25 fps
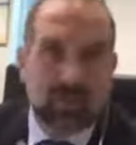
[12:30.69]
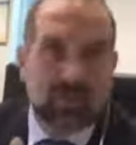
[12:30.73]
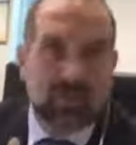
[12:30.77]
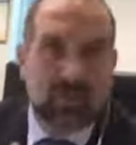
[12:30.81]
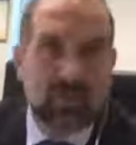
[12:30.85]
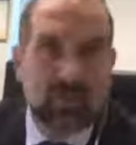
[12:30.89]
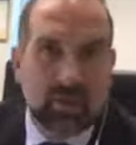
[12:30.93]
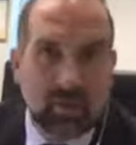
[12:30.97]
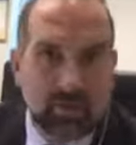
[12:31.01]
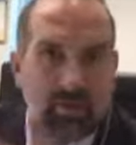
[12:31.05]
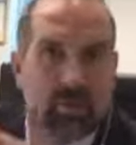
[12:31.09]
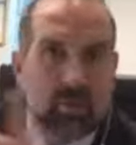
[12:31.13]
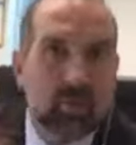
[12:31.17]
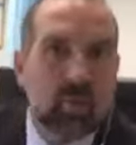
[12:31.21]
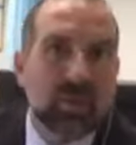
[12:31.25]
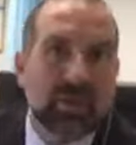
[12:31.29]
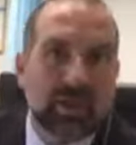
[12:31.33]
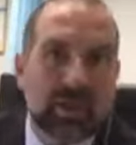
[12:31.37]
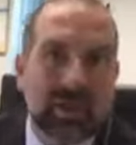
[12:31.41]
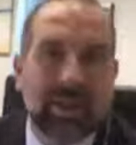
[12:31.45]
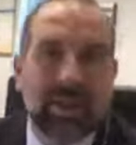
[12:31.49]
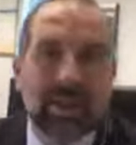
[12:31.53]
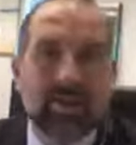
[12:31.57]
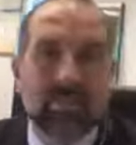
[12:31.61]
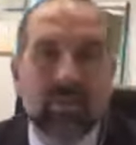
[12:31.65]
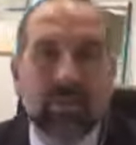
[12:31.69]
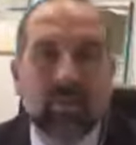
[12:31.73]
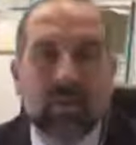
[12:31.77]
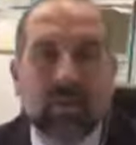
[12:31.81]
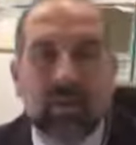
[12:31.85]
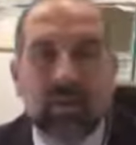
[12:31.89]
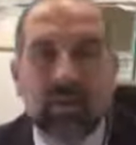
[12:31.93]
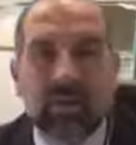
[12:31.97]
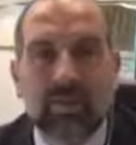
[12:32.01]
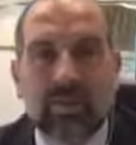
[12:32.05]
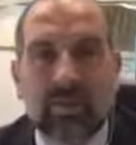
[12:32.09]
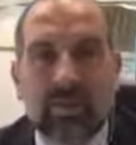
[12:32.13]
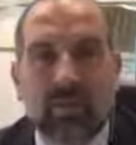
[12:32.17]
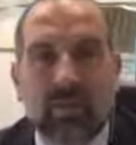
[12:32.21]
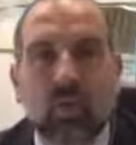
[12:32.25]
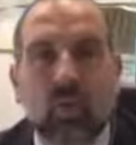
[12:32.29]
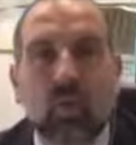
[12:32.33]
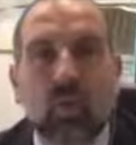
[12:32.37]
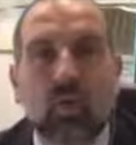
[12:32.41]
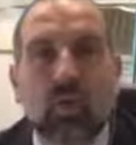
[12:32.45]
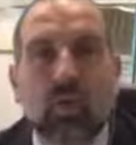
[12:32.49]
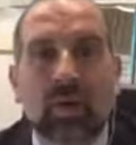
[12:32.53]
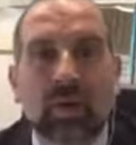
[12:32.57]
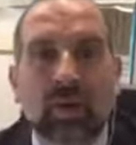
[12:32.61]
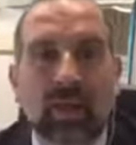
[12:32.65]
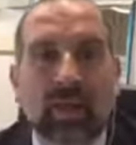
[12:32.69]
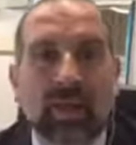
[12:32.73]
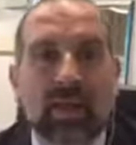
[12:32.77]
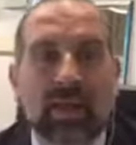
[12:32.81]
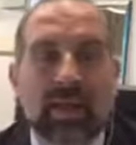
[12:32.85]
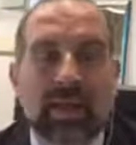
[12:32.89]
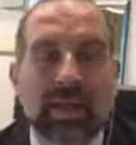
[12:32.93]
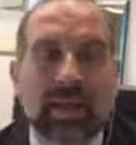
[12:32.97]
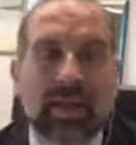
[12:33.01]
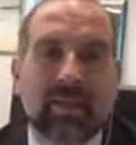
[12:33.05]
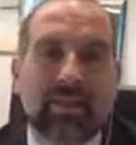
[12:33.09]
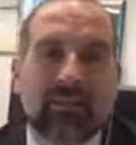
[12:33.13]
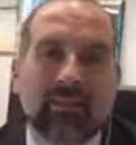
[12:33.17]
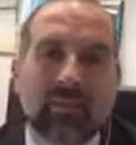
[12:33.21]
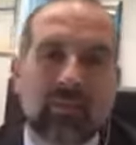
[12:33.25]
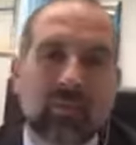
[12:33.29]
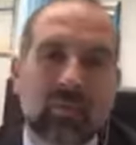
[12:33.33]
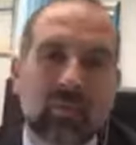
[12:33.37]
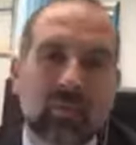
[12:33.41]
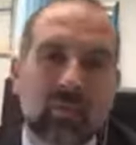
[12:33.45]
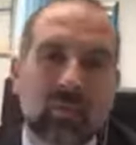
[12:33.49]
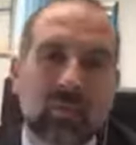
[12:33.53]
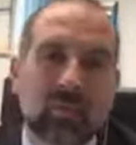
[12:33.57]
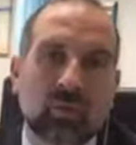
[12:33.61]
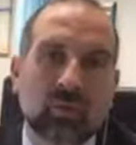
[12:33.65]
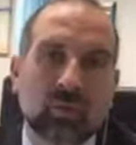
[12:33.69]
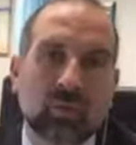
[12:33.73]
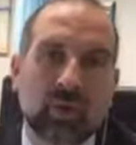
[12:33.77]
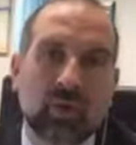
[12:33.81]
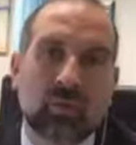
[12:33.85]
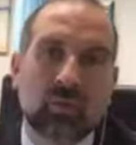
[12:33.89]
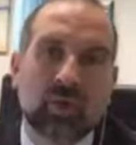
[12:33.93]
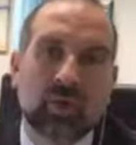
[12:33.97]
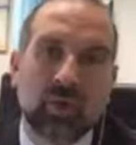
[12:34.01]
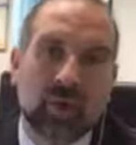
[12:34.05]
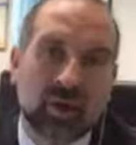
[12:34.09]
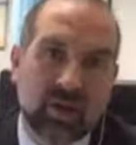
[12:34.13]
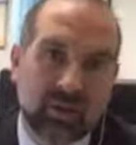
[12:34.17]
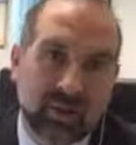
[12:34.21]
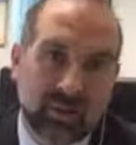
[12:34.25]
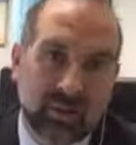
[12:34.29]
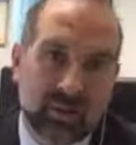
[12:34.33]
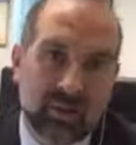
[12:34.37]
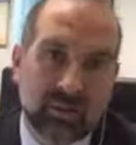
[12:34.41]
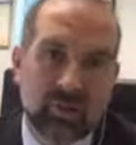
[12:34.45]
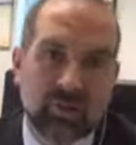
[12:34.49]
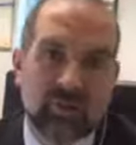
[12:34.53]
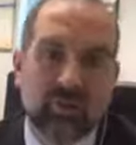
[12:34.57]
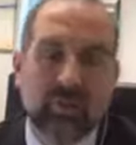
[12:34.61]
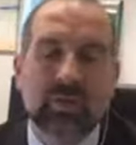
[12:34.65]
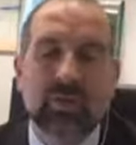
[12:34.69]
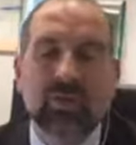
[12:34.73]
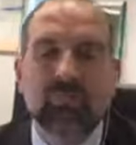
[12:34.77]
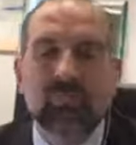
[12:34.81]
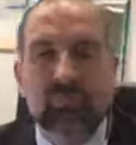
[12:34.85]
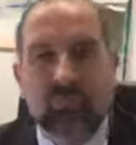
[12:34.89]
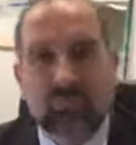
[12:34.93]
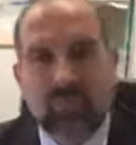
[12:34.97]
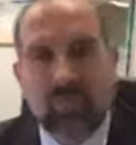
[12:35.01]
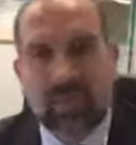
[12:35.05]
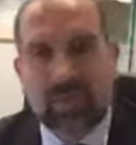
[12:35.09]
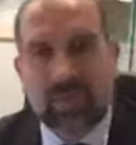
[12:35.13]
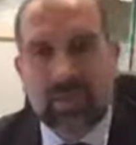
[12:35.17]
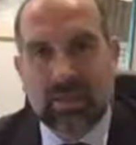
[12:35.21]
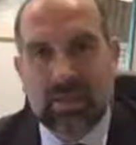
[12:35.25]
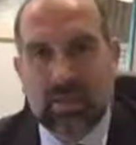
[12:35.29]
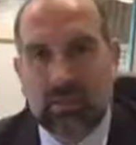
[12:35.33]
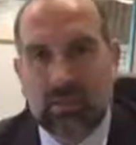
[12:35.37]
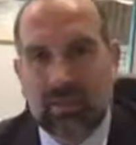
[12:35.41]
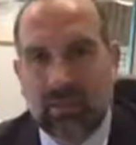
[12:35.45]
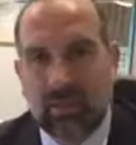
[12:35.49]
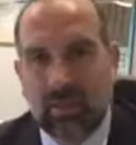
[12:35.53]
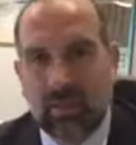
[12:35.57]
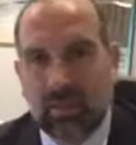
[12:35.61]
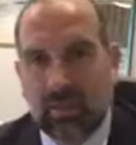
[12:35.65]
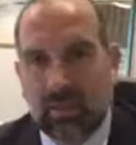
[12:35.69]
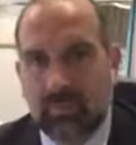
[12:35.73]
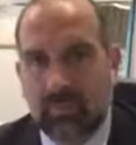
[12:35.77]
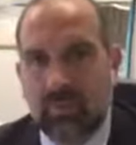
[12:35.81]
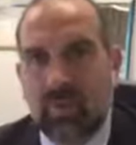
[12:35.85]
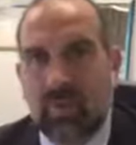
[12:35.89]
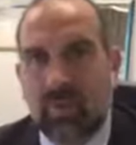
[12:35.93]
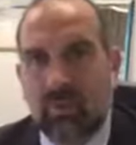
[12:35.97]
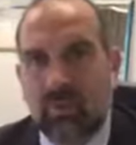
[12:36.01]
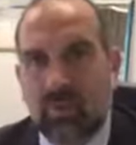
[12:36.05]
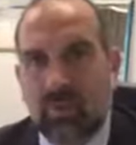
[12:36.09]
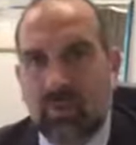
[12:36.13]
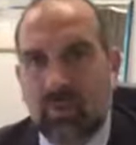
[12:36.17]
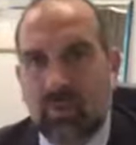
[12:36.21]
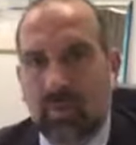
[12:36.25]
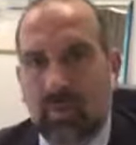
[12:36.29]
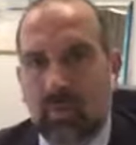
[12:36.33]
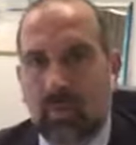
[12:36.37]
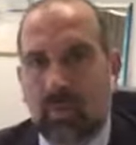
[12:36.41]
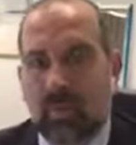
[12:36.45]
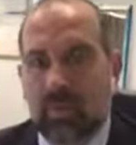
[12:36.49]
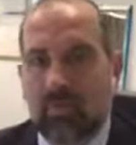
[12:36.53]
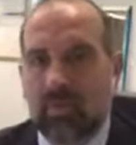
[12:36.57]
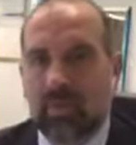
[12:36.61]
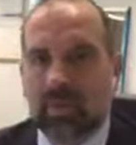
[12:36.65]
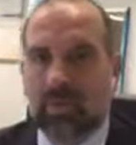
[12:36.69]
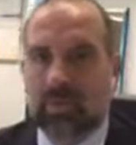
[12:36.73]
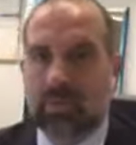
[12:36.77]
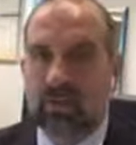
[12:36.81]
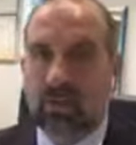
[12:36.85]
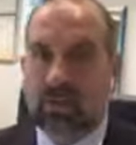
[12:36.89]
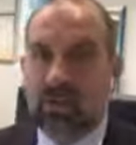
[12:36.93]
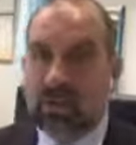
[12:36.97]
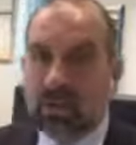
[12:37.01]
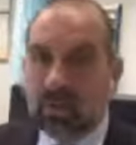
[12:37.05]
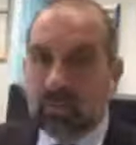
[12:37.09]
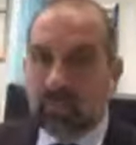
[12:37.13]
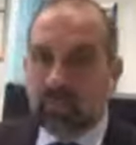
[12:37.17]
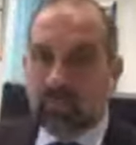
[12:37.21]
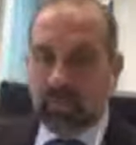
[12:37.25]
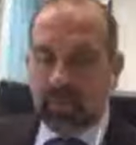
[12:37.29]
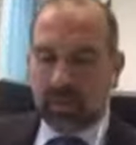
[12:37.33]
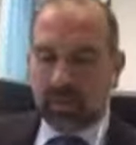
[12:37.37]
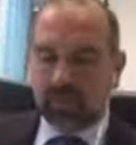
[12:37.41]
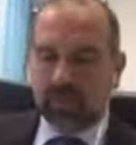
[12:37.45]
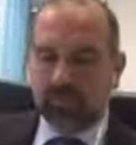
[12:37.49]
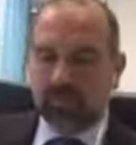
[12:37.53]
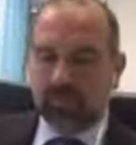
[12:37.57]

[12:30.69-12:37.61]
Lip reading: If you want a labiaplasty, or if you want eye surgery, that's how you find a proper qualified surgeon. But